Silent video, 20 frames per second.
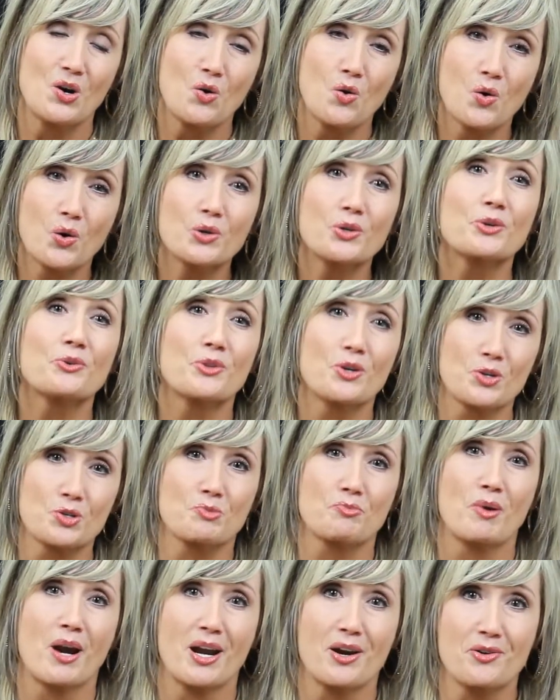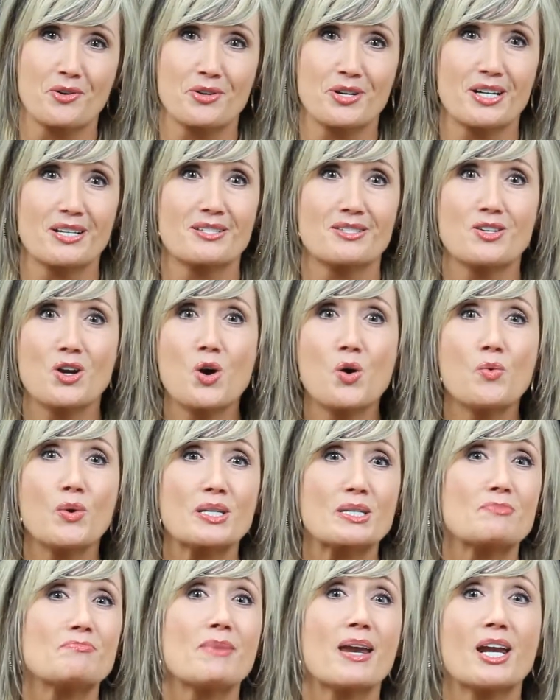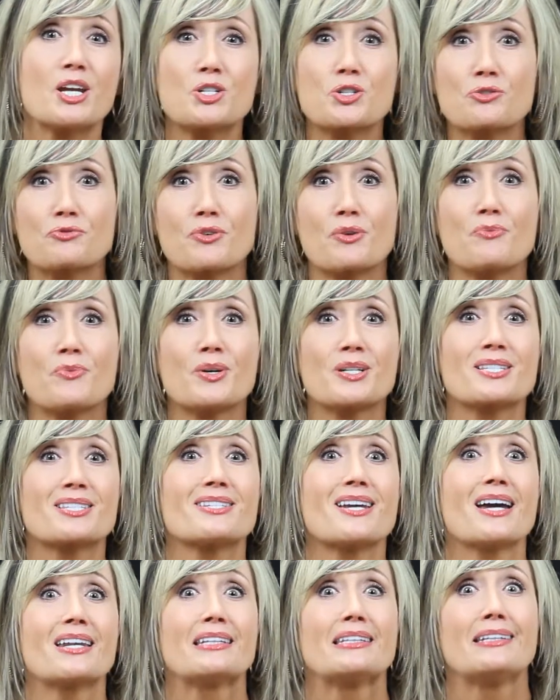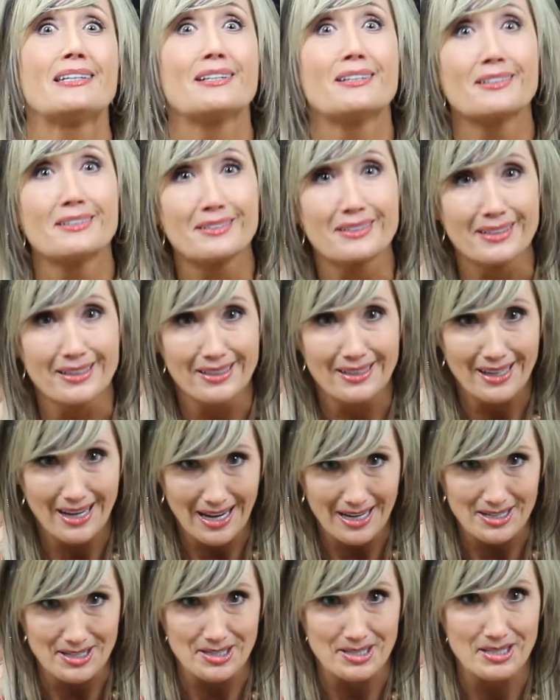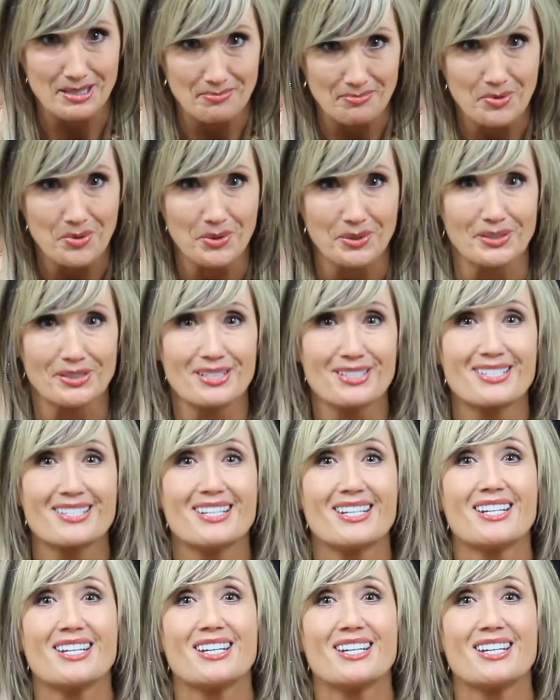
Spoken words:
Order those priorities. Know what's major from what's not nearly as important.